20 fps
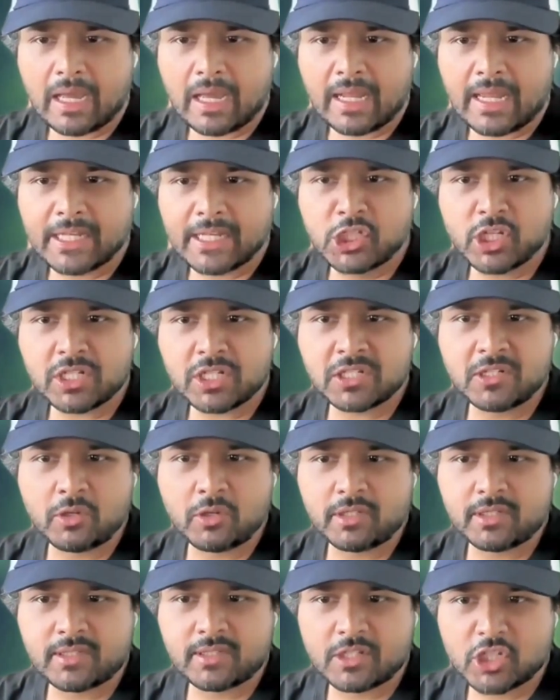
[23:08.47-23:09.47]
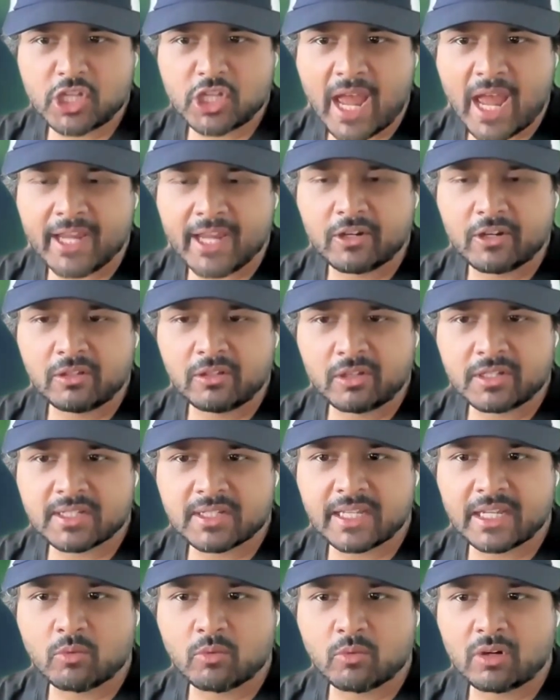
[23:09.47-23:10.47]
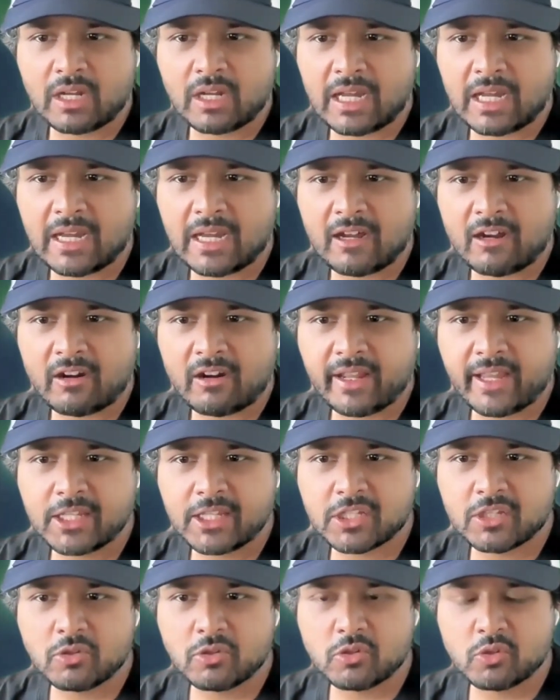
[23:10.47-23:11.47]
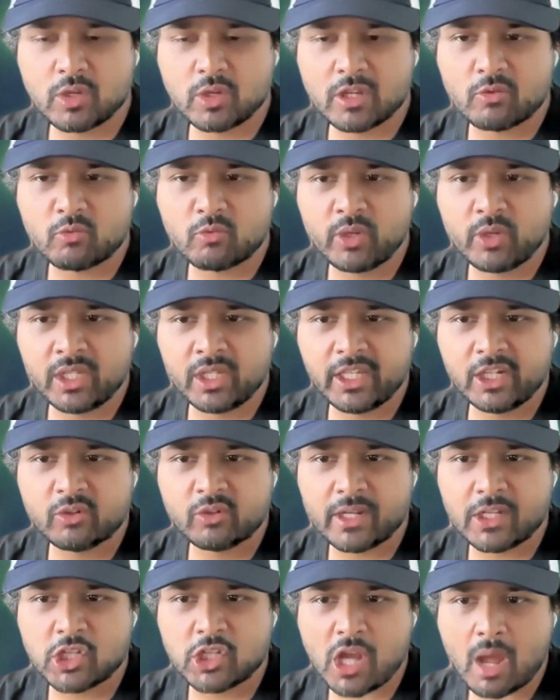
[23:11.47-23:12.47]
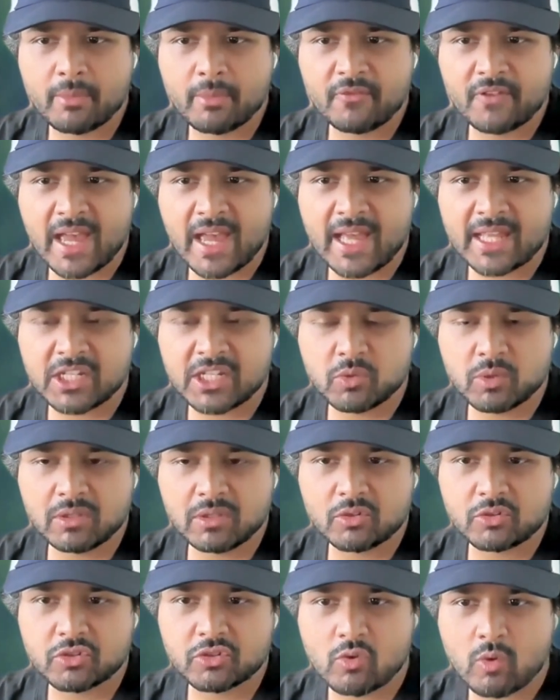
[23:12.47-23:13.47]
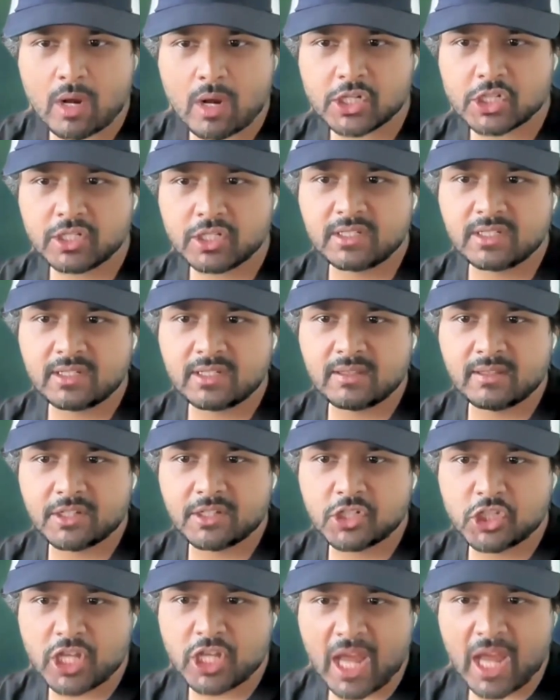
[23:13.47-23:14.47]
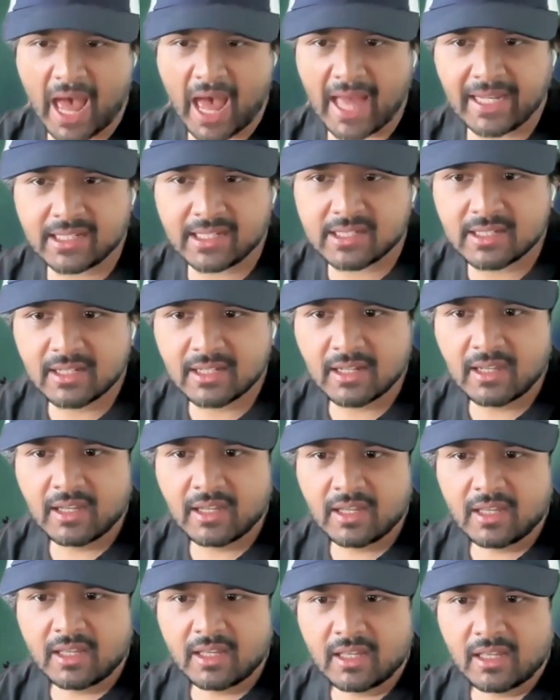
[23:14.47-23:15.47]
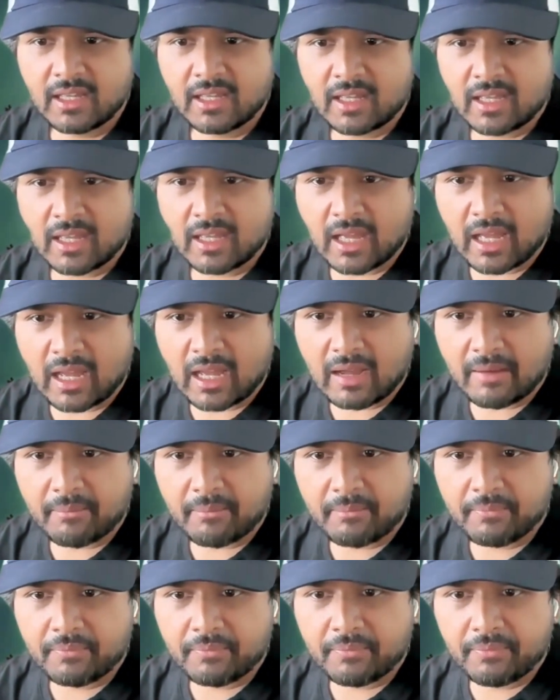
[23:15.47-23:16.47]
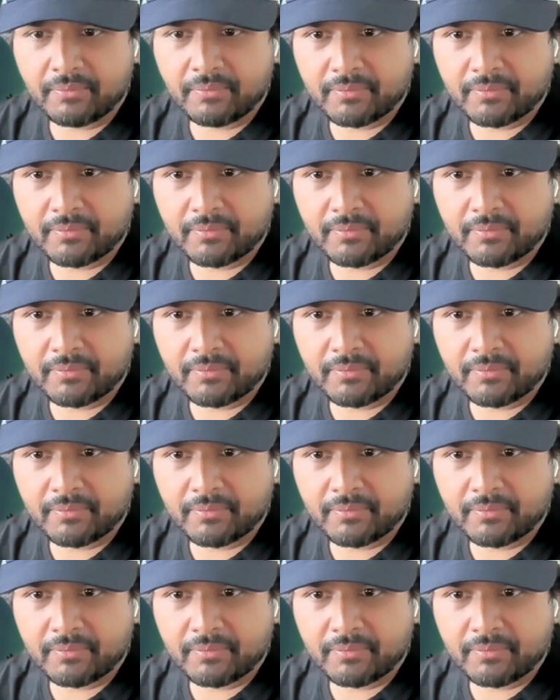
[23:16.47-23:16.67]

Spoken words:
and I just noticed the chat here. It looks like our HQ is doing a really great job of answering those questions in the chat. Uh,